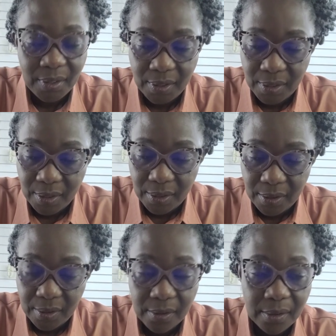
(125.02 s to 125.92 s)

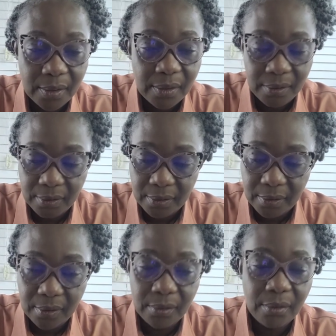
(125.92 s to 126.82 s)
Okay,
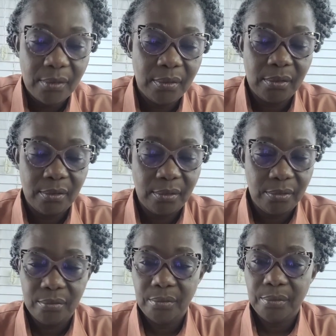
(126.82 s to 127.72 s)
so. Oh
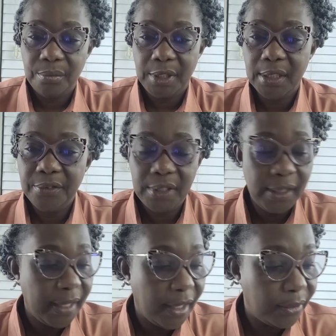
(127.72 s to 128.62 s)
really,
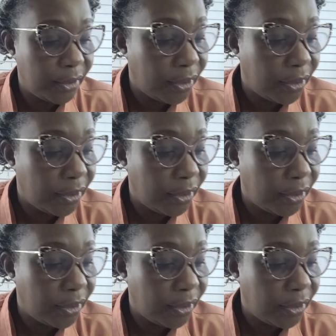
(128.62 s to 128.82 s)
really loud.